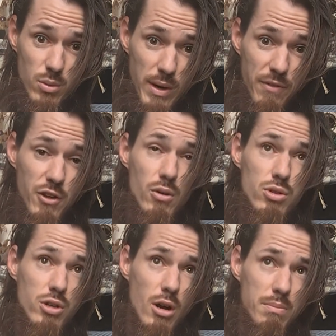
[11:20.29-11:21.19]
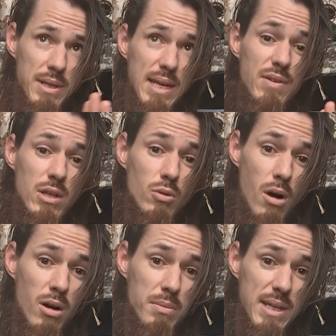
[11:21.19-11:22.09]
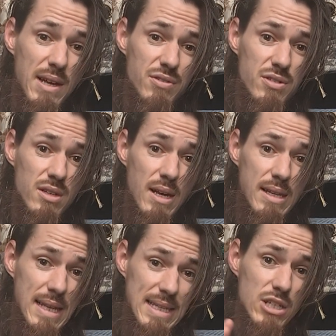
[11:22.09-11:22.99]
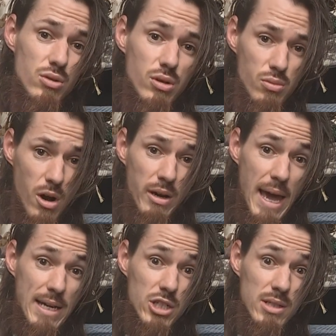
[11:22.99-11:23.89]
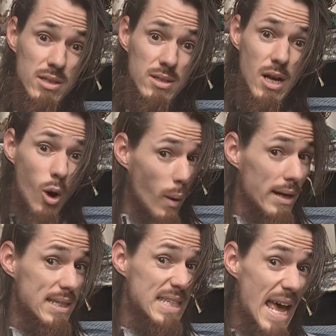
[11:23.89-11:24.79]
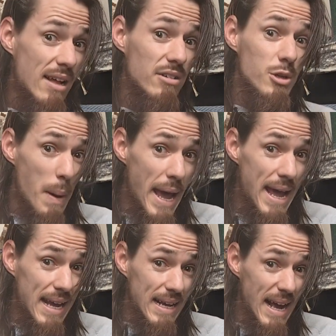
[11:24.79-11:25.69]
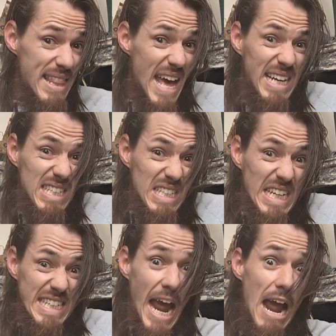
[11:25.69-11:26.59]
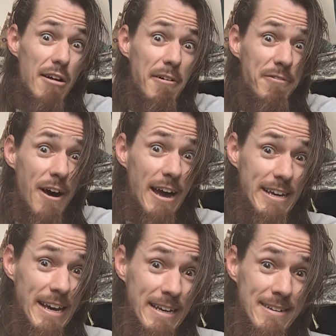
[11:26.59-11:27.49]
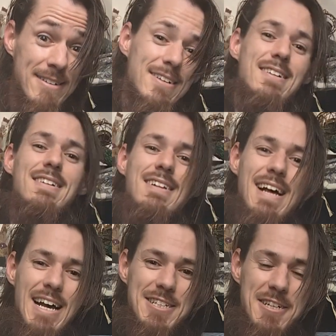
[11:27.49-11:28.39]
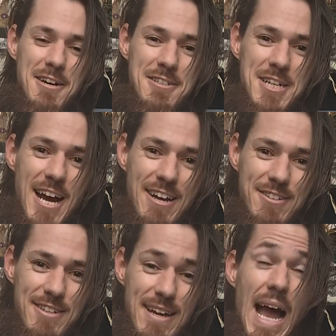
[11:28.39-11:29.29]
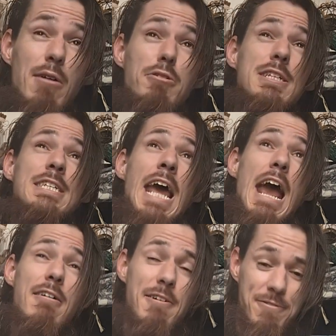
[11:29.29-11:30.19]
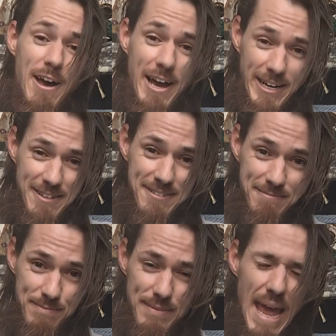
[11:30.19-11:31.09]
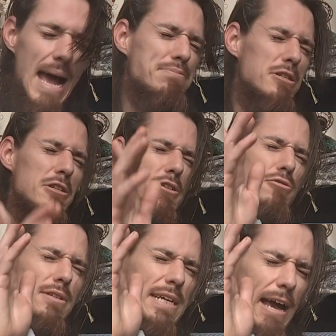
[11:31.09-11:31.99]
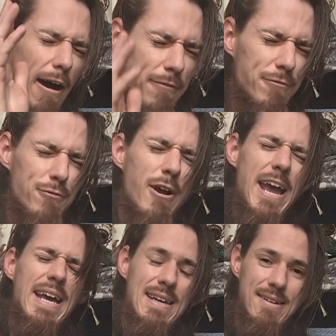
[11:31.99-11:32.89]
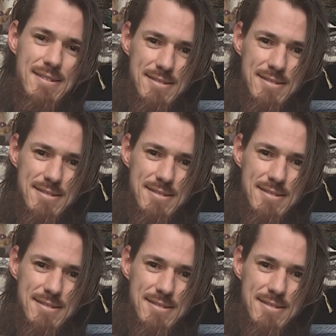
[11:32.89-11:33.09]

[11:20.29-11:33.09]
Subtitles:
What if you start believing the wrong beliefs that lead you to the wrong actions? Well, it's hell to pay. And that is terrifying. As a young child, I was terrified, absolutely afraid.